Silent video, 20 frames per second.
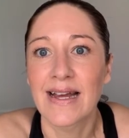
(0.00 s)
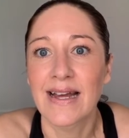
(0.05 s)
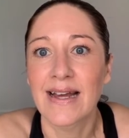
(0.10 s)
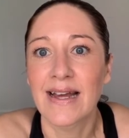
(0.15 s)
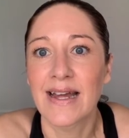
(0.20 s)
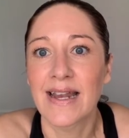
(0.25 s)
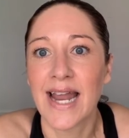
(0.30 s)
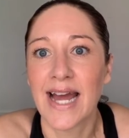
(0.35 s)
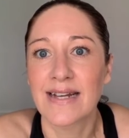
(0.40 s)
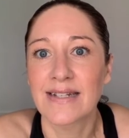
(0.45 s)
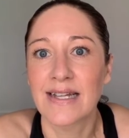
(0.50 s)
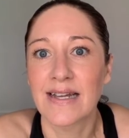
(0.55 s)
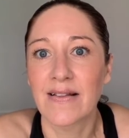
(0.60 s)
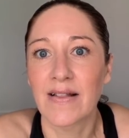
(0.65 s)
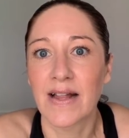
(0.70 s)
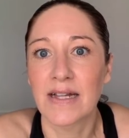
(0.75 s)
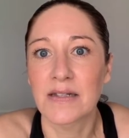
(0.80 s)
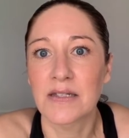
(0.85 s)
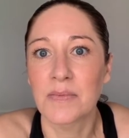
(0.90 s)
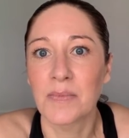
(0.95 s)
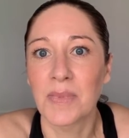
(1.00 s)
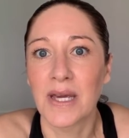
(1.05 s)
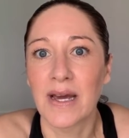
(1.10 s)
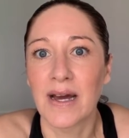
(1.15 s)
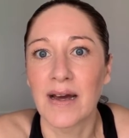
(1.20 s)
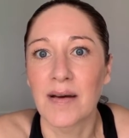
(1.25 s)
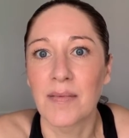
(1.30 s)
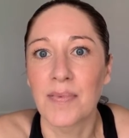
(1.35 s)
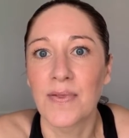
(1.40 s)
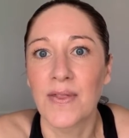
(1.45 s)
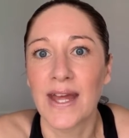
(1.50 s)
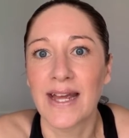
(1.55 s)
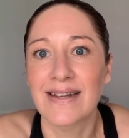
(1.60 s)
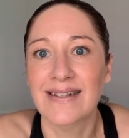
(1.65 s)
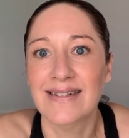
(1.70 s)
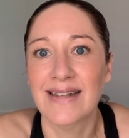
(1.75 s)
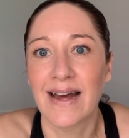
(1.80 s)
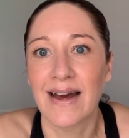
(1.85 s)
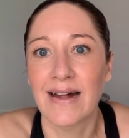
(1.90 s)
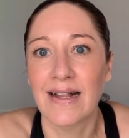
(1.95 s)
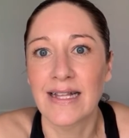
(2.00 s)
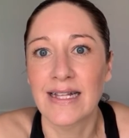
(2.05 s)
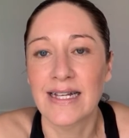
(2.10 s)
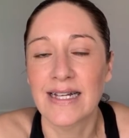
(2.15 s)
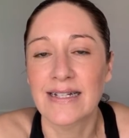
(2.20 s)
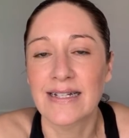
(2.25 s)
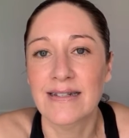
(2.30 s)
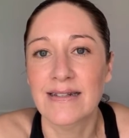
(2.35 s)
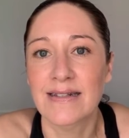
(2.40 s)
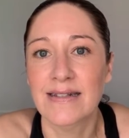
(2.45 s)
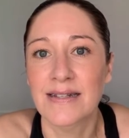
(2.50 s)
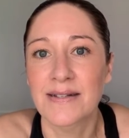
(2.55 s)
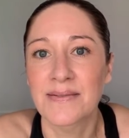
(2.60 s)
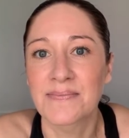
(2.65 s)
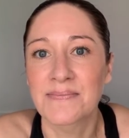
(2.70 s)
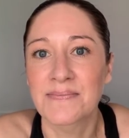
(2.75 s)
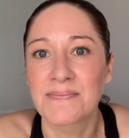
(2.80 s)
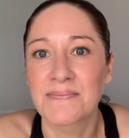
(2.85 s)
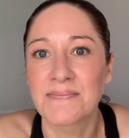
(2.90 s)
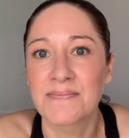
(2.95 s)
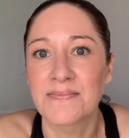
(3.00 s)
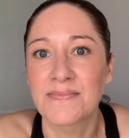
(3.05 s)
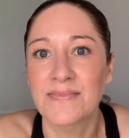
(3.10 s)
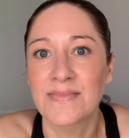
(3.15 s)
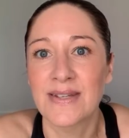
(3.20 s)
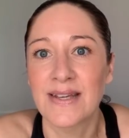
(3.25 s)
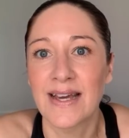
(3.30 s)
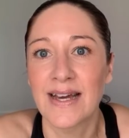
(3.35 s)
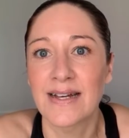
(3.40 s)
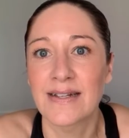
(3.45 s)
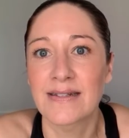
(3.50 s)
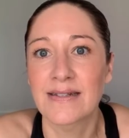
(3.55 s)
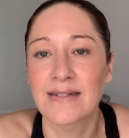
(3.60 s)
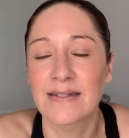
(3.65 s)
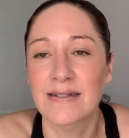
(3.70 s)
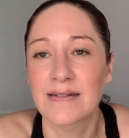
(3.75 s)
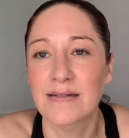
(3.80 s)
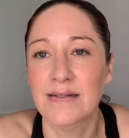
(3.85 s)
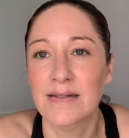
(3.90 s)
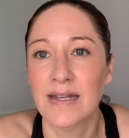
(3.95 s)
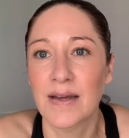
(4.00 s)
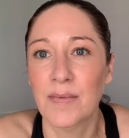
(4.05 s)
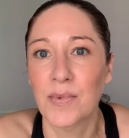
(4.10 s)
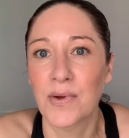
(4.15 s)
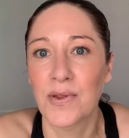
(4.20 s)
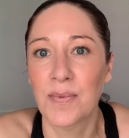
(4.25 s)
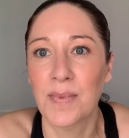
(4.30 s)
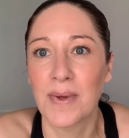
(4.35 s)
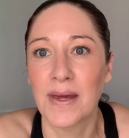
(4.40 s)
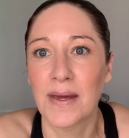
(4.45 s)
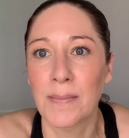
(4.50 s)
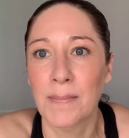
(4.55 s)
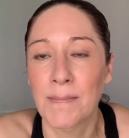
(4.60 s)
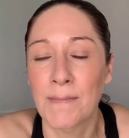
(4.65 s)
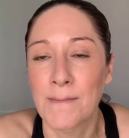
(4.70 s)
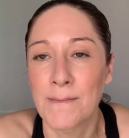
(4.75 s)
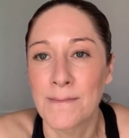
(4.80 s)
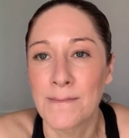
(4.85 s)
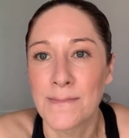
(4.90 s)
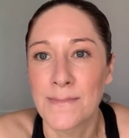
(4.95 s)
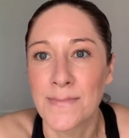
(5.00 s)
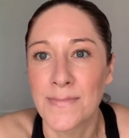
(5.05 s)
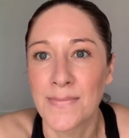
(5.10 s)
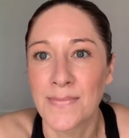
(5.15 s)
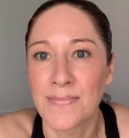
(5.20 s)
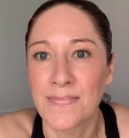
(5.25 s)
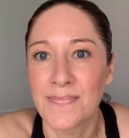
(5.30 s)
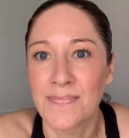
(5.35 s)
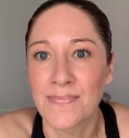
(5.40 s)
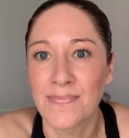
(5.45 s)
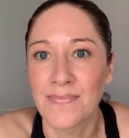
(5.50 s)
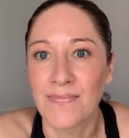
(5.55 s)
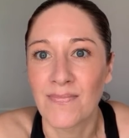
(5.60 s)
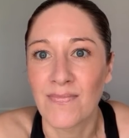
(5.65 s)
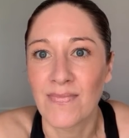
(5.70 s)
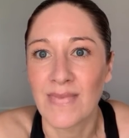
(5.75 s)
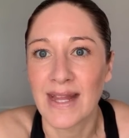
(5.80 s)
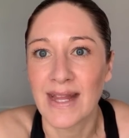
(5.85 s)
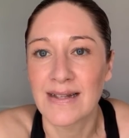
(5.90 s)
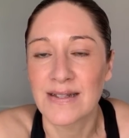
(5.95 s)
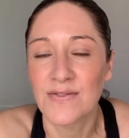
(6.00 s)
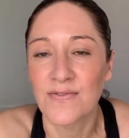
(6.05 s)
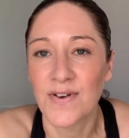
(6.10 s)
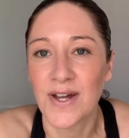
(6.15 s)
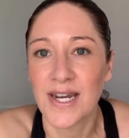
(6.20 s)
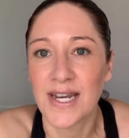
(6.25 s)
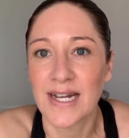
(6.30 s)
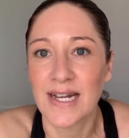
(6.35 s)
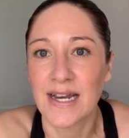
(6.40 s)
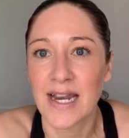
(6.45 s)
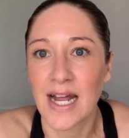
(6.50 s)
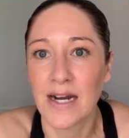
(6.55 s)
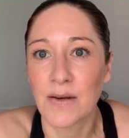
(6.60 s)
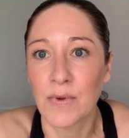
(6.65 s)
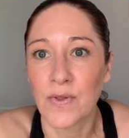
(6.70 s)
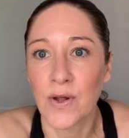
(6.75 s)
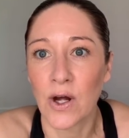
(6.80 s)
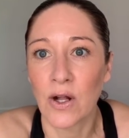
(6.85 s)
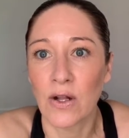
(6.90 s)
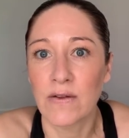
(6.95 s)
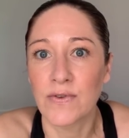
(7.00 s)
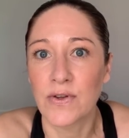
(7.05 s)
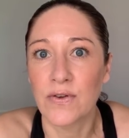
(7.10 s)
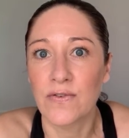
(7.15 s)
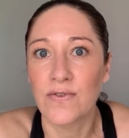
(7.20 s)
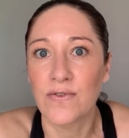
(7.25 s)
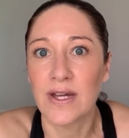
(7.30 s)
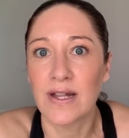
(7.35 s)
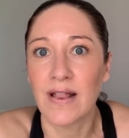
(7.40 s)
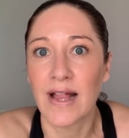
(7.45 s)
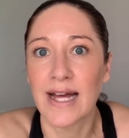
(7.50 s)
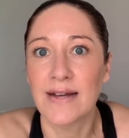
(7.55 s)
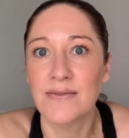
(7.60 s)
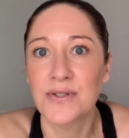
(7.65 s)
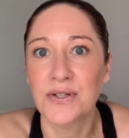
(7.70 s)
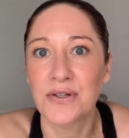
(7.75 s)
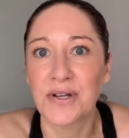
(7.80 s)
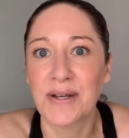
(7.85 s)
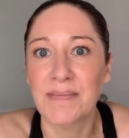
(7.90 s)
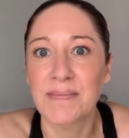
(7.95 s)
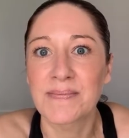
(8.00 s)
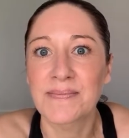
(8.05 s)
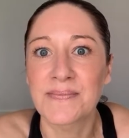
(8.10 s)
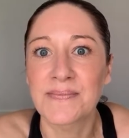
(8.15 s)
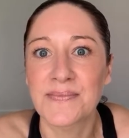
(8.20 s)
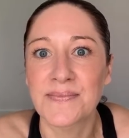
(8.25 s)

Connecting lights me up. Thanks, Alex. Yes, same with me. It's fun to connect with all of you via live stream.